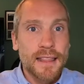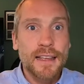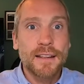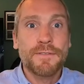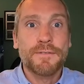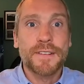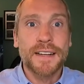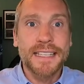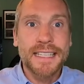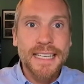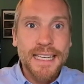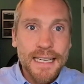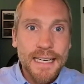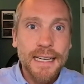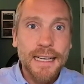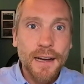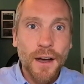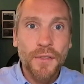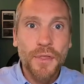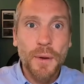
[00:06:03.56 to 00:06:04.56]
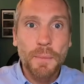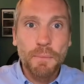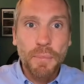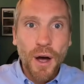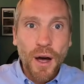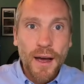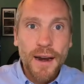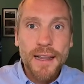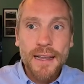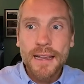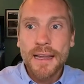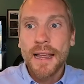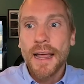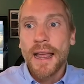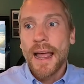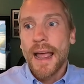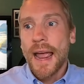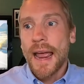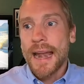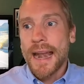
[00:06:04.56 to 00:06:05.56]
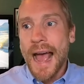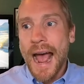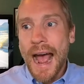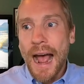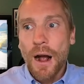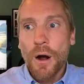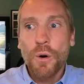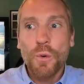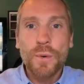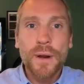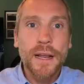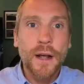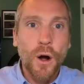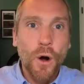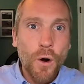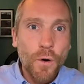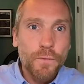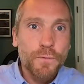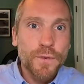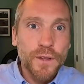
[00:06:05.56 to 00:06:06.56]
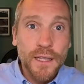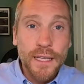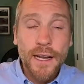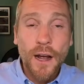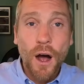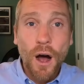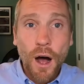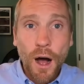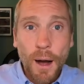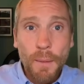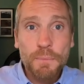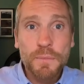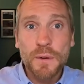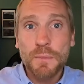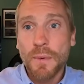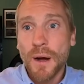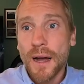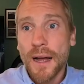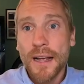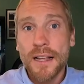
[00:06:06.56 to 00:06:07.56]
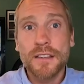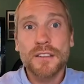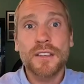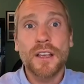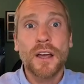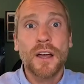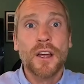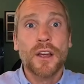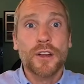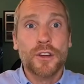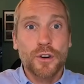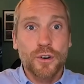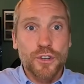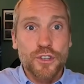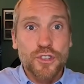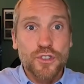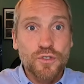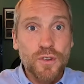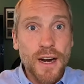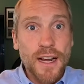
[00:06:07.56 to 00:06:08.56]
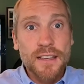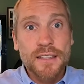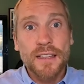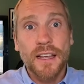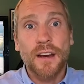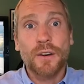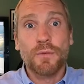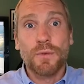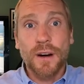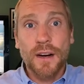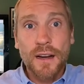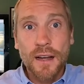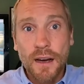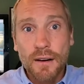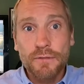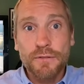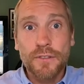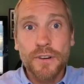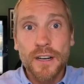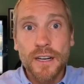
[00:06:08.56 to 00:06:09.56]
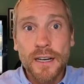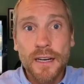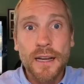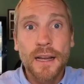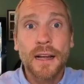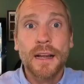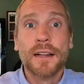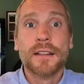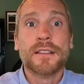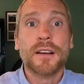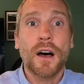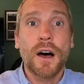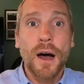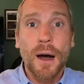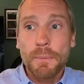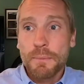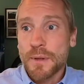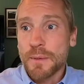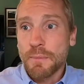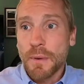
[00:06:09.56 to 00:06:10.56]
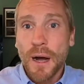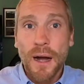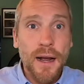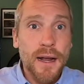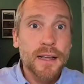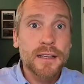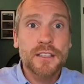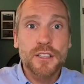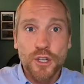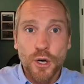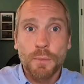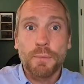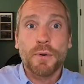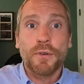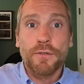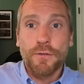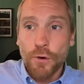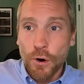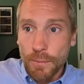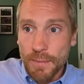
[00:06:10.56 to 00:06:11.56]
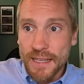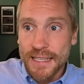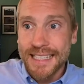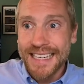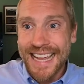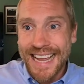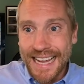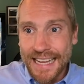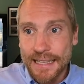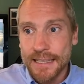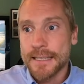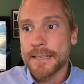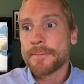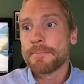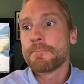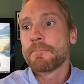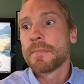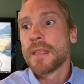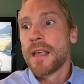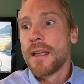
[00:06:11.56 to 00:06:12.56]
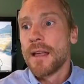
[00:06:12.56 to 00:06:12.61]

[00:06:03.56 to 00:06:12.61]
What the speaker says: the fatigue on the body and how we hopefully optimize your stress and recovery to optimize your performance gains.